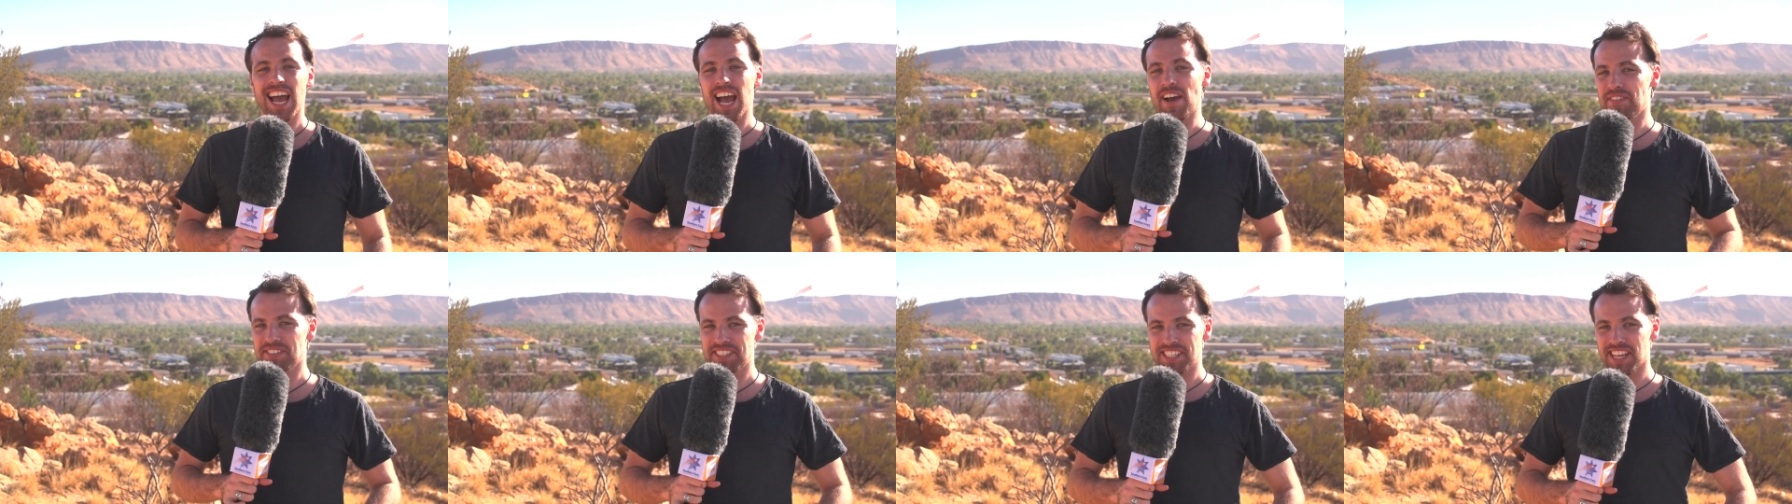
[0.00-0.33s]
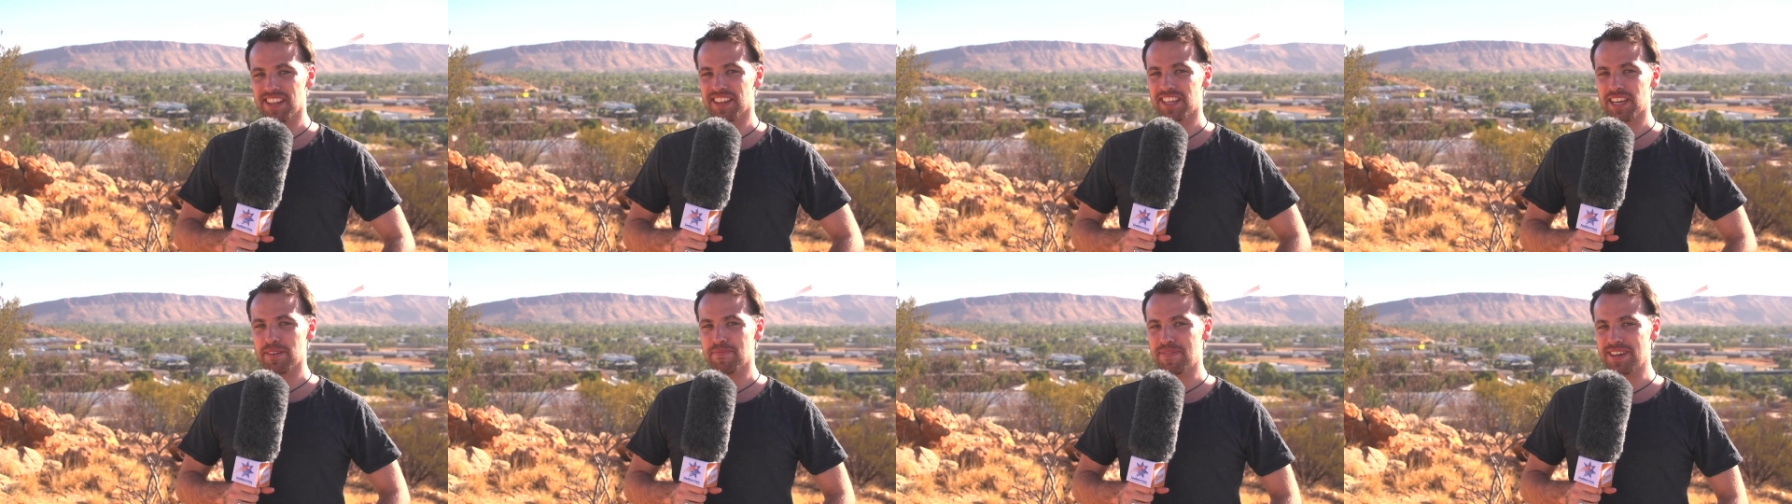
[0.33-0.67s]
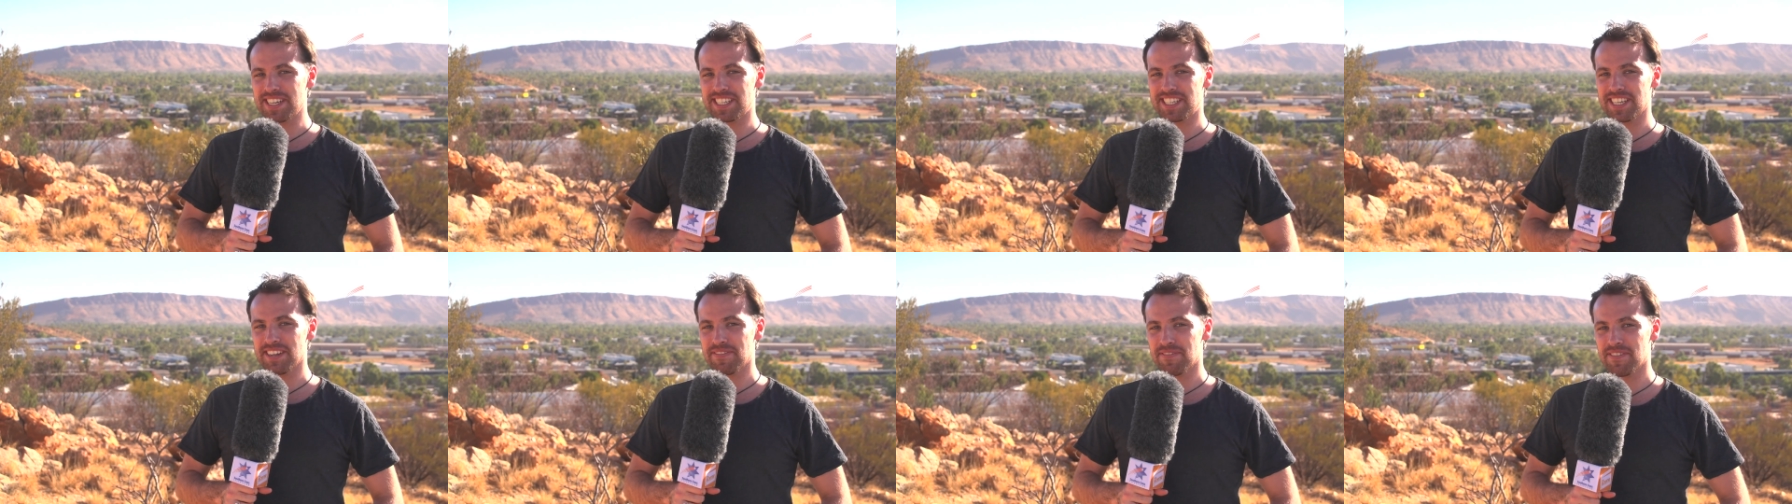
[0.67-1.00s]
And for something a
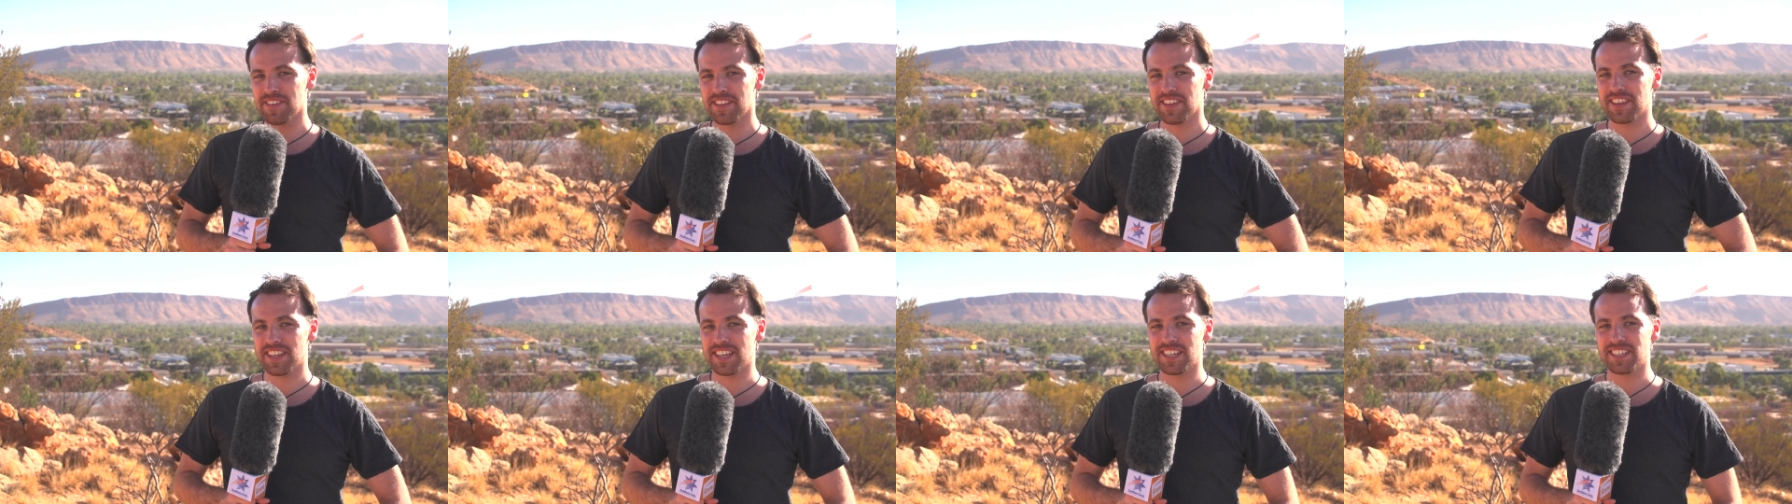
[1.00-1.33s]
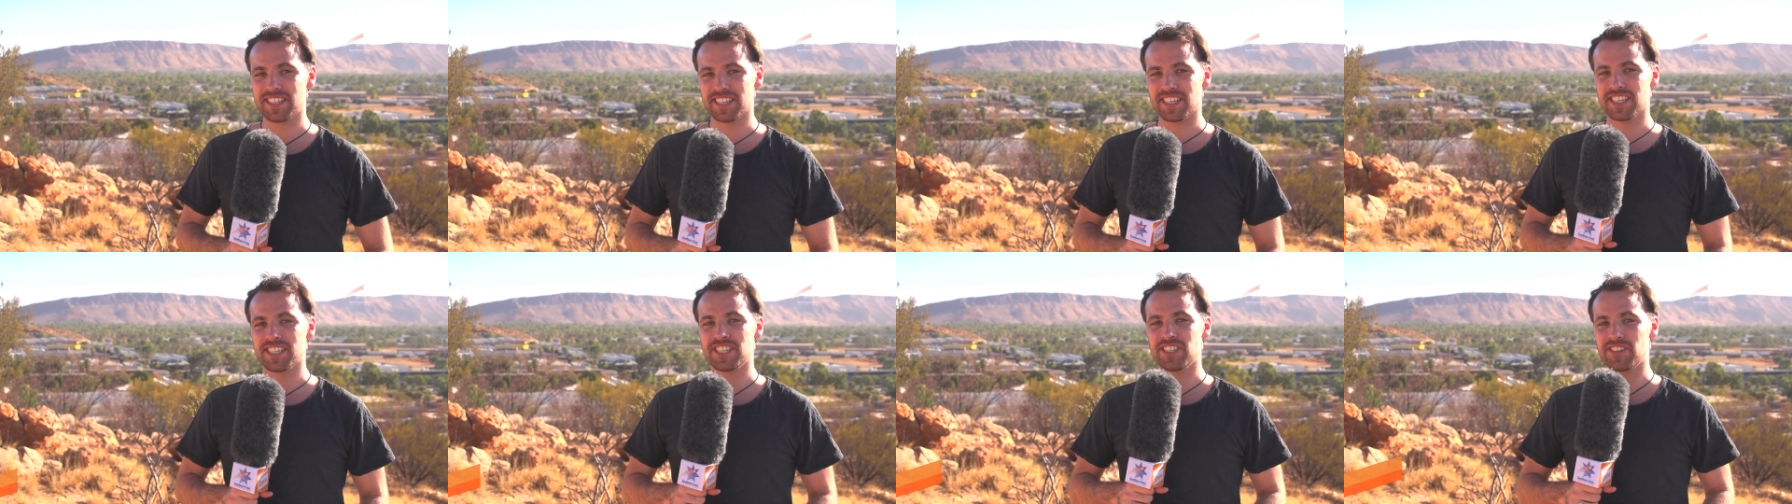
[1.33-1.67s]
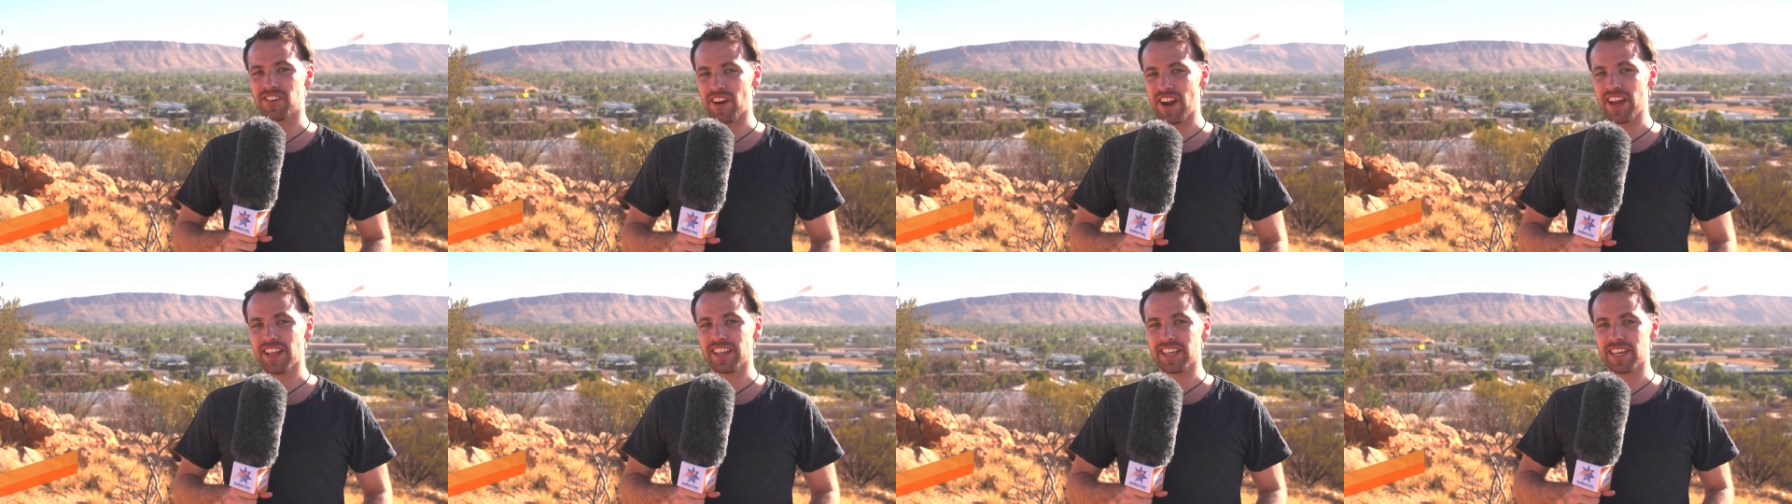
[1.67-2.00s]
bit different, there's the
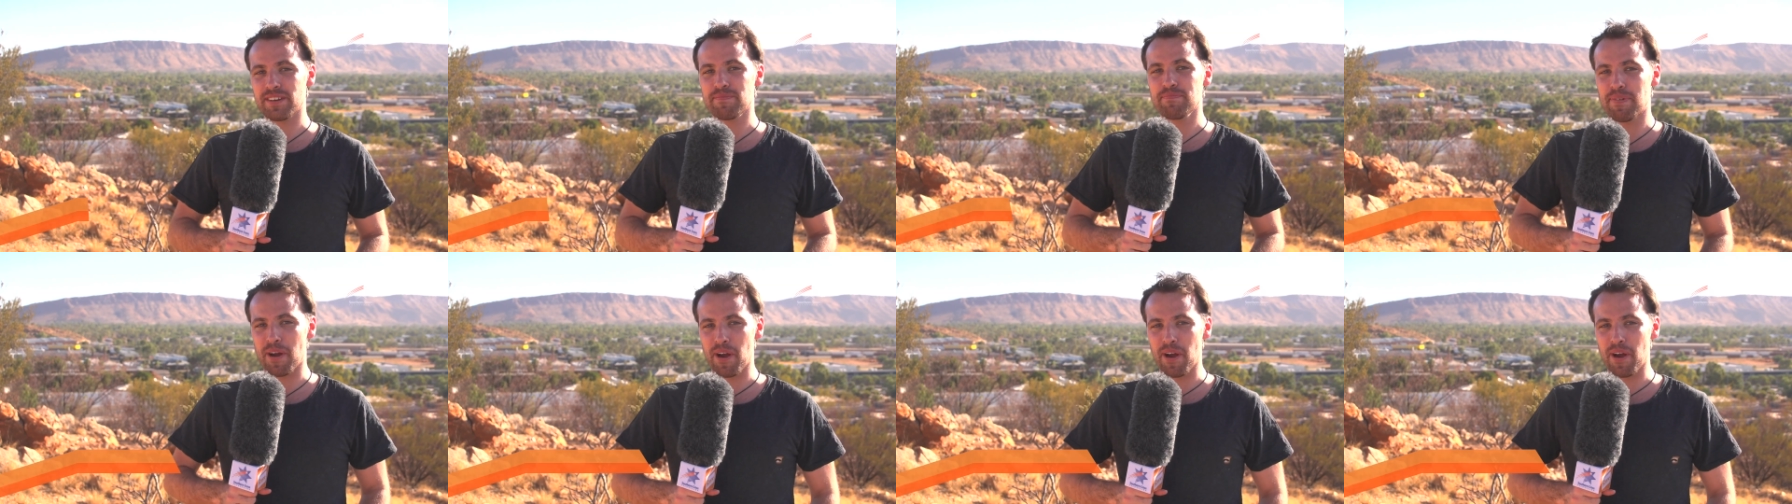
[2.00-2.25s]
Australian